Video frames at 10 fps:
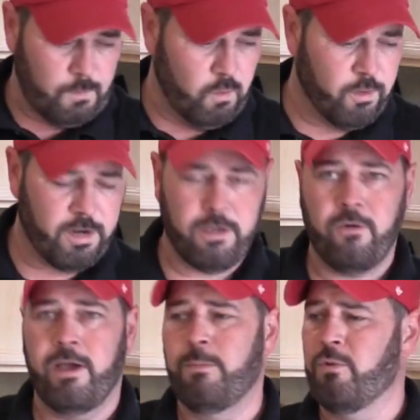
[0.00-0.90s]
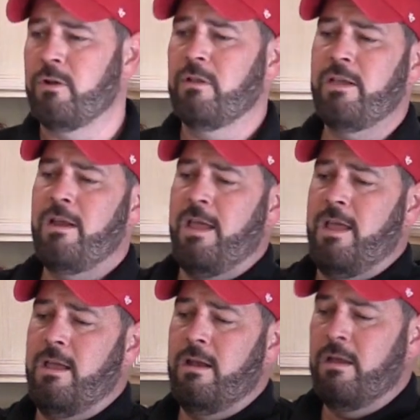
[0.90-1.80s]
we're gonna go ahead and put a lid
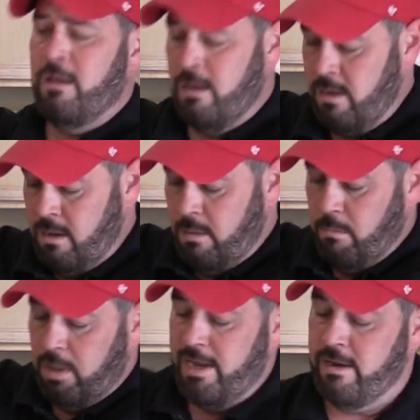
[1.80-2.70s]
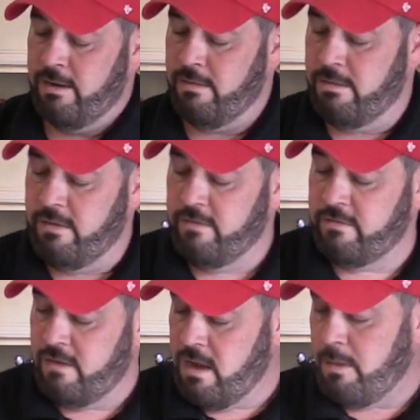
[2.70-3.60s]
and blend
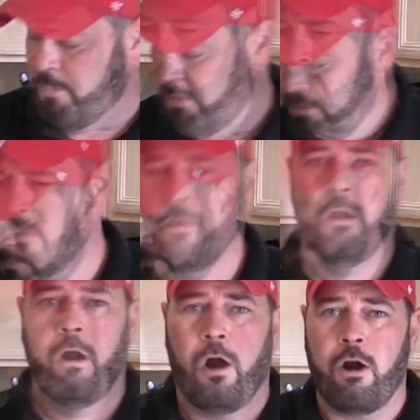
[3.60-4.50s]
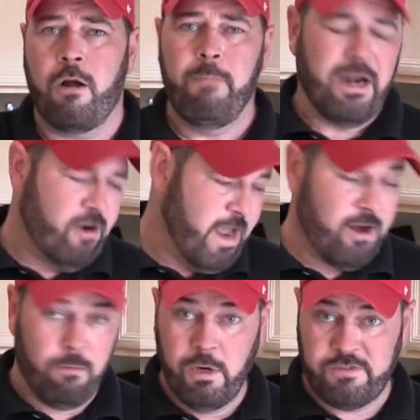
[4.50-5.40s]
this up. All right, our
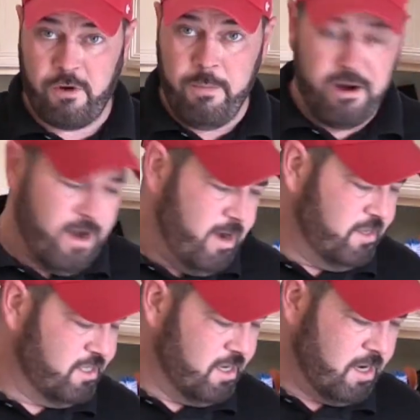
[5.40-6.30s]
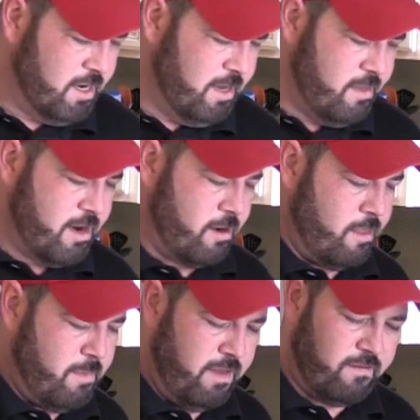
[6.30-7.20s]
marinade, or most of our marinade is in there.
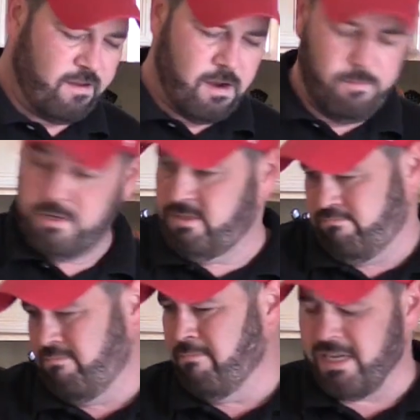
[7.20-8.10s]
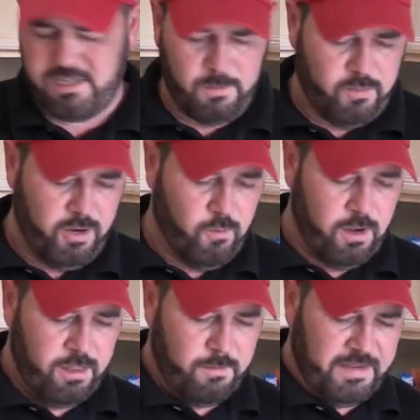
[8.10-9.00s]
In the meantime, it's mixed up pretty
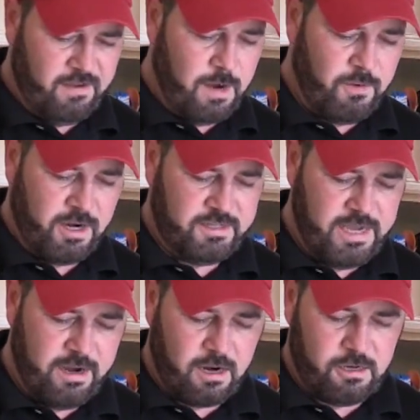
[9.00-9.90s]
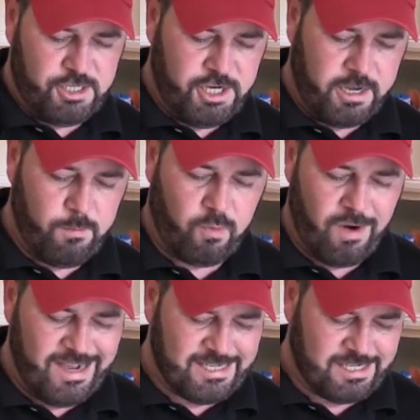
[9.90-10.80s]
well. In the meantime, we're gonna take our chicken
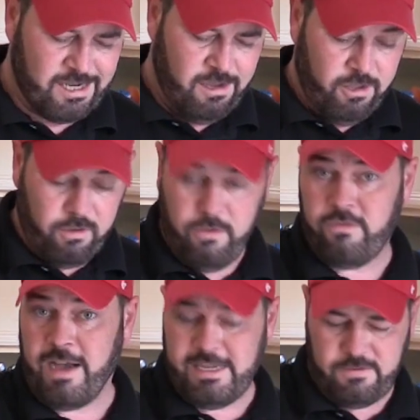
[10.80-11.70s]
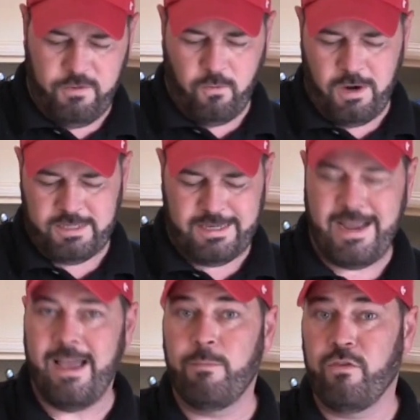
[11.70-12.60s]
breast. You can use thighs if you want.
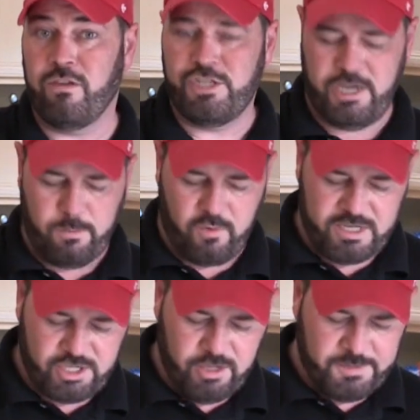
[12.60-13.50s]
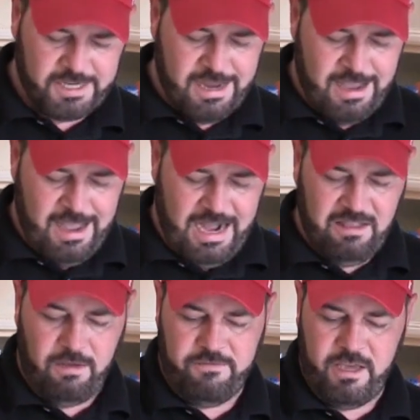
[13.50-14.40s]
Today I'm using chicken breast strips. I
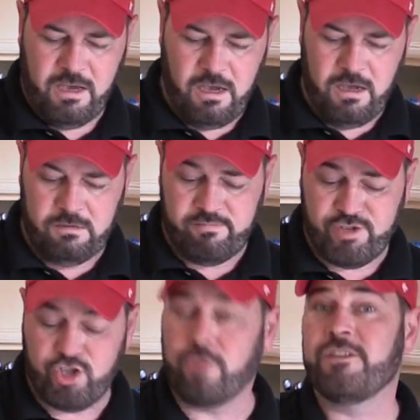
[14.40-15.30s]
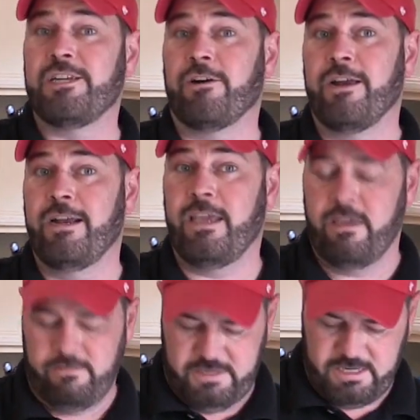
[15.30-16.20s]
love the surface area it
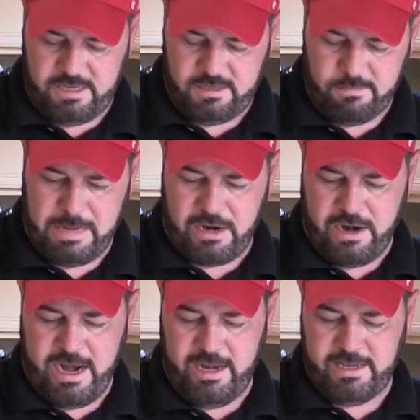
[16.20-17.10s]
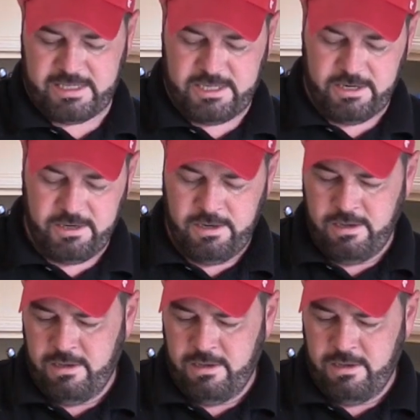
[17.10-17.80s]
gives. The marinade gets to,